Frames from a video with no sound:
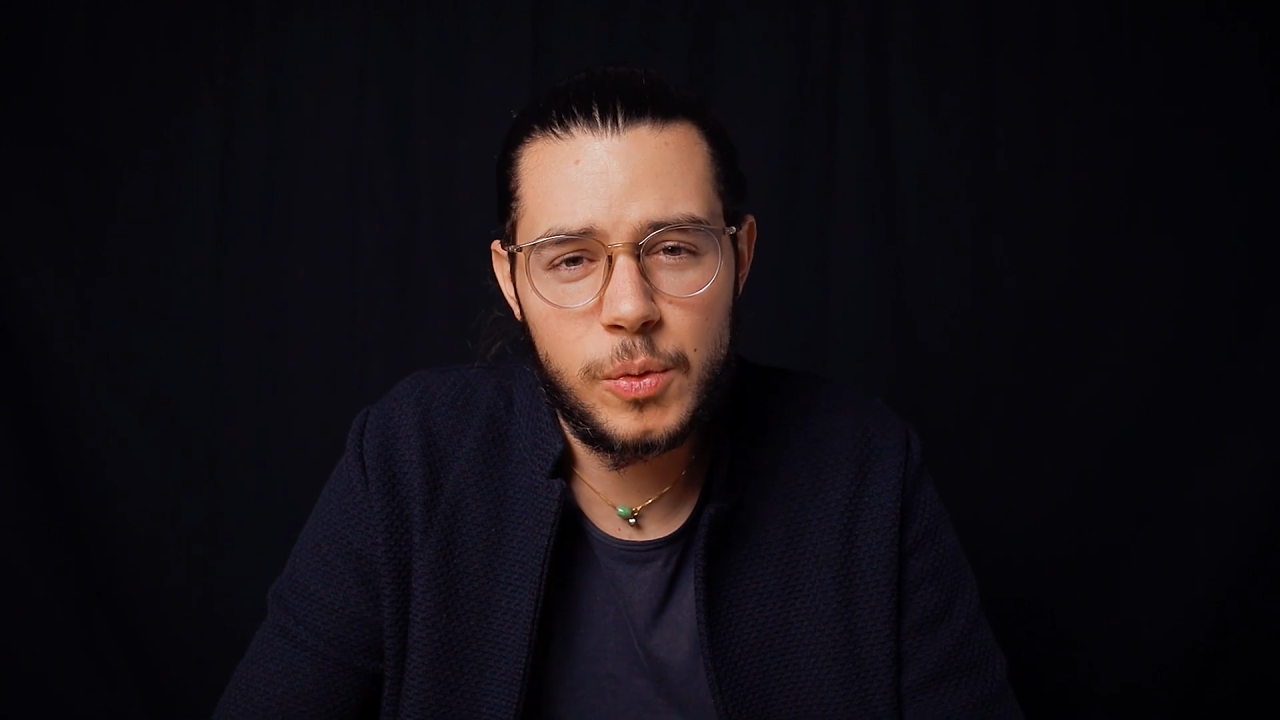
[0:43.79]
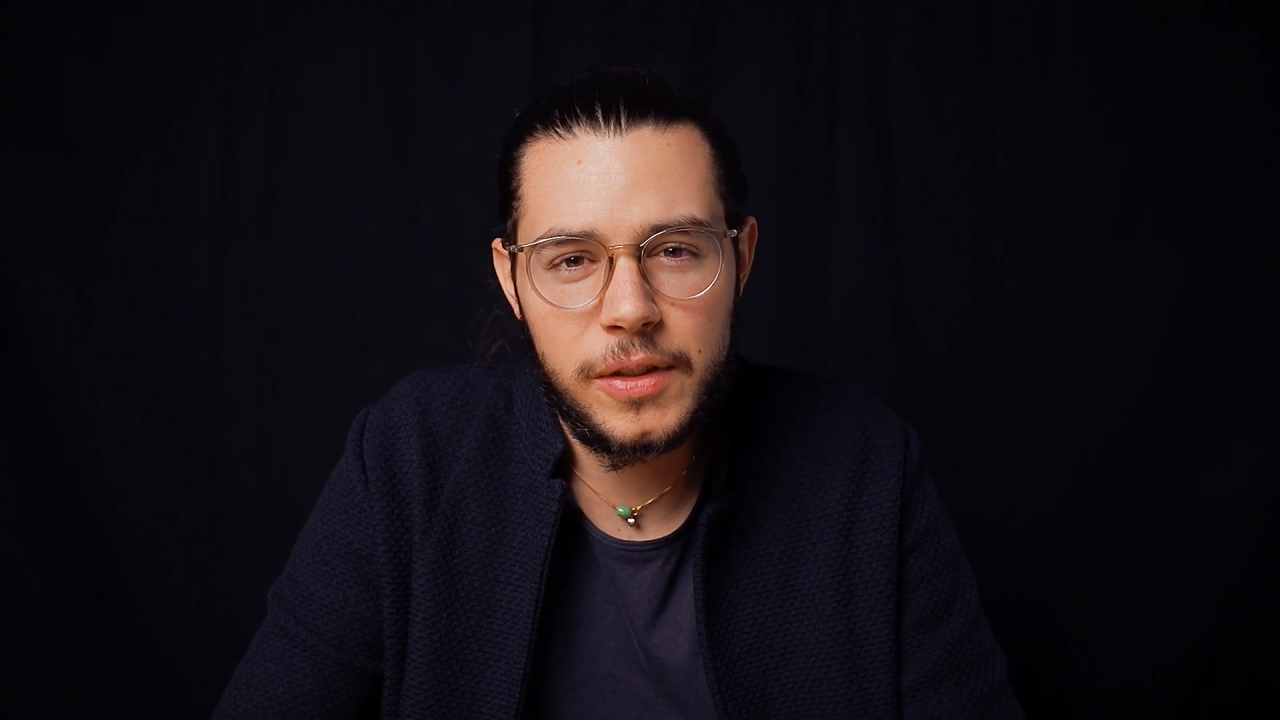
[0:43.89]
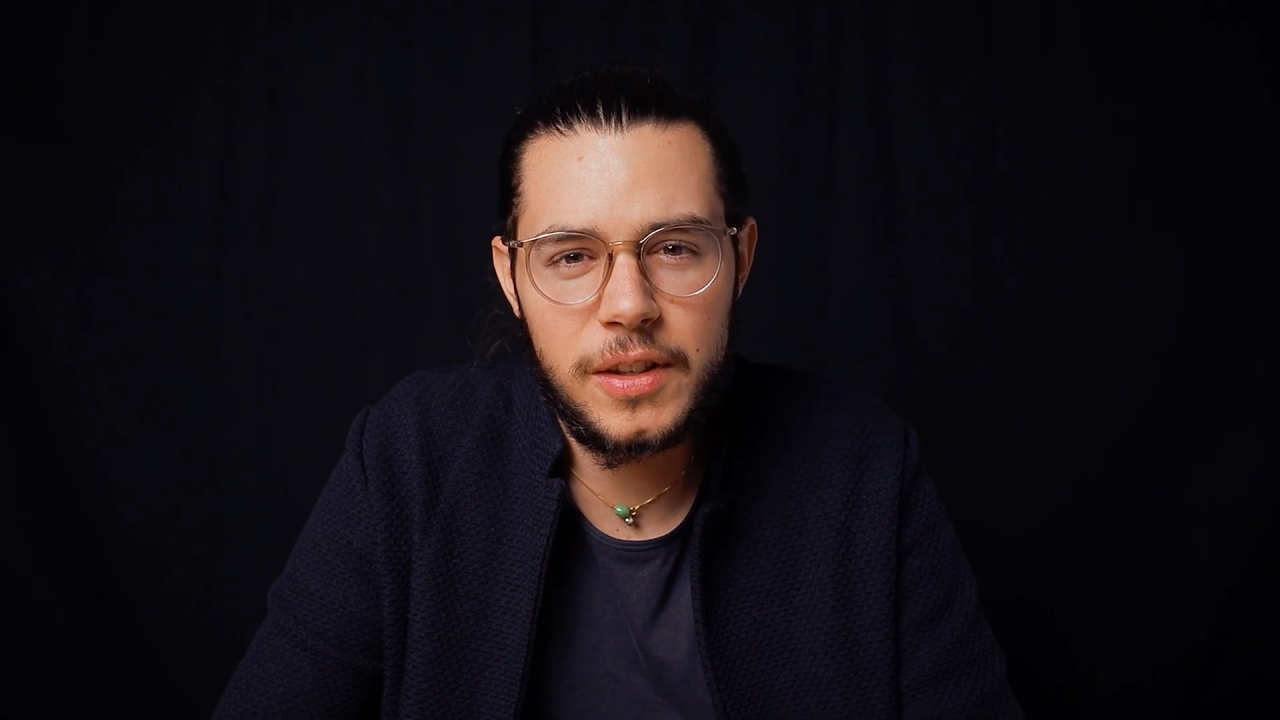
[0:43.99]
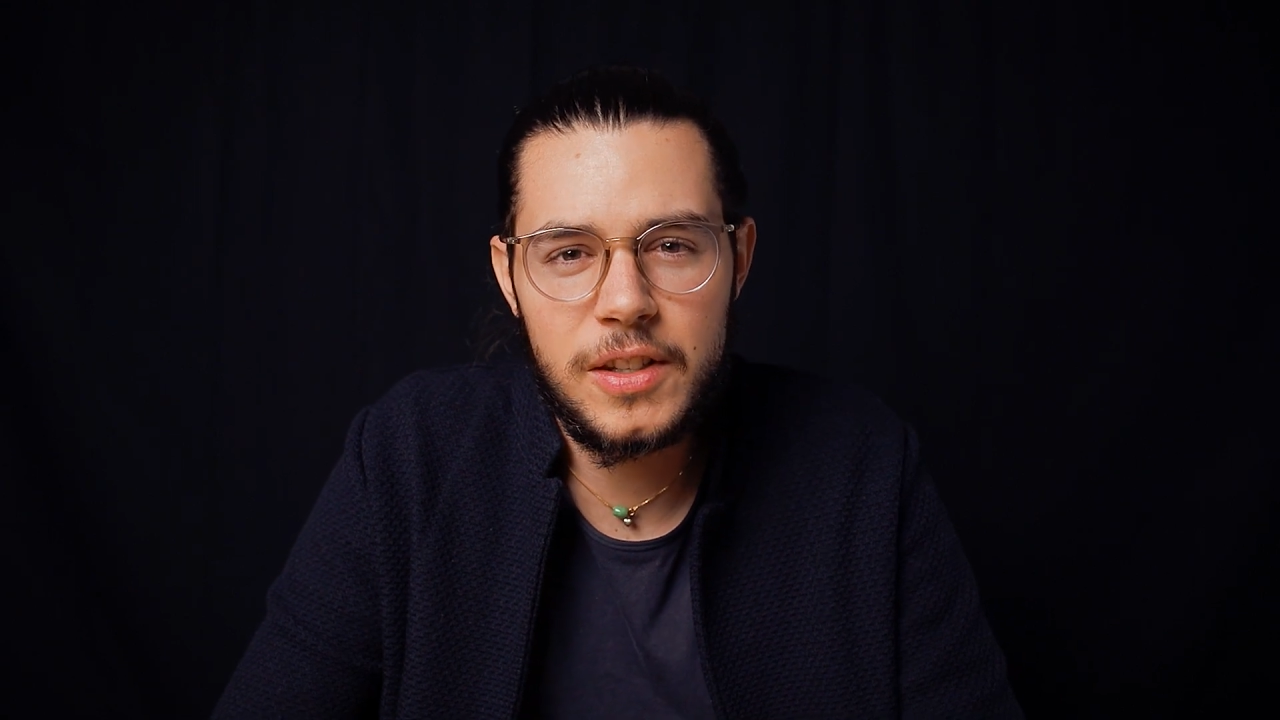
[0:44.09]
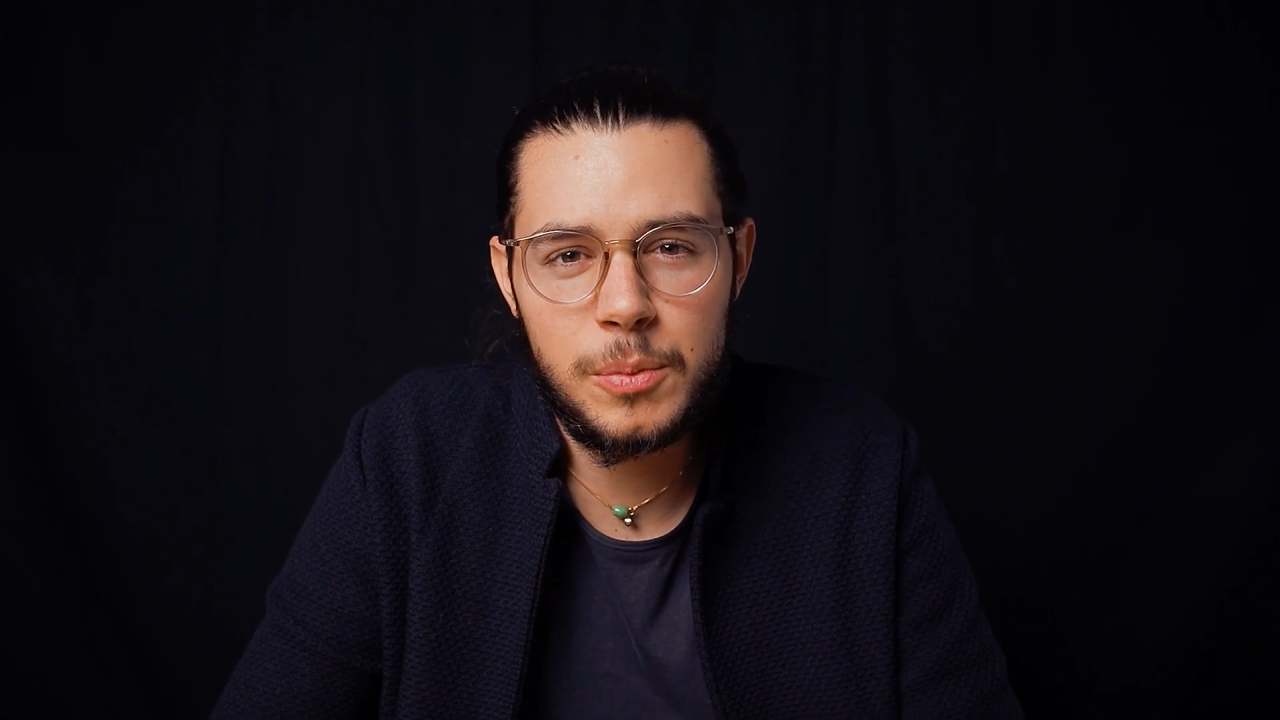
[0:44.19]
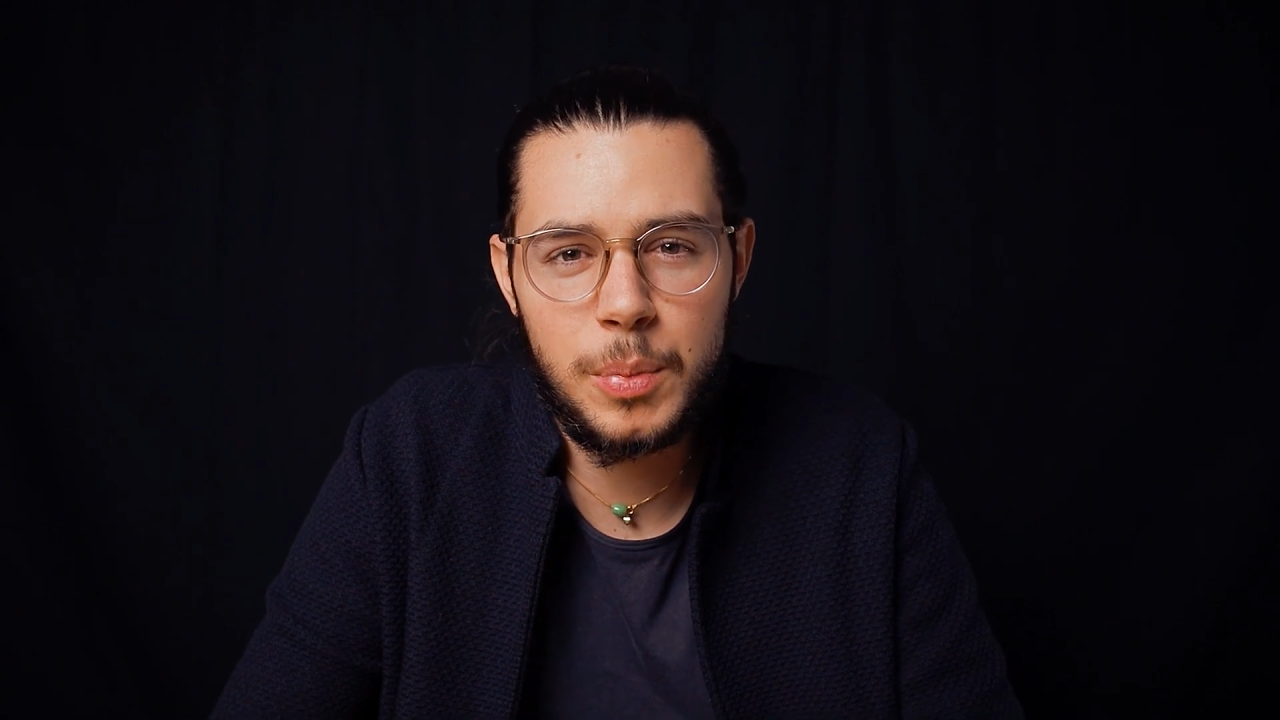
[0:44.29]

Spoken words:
with these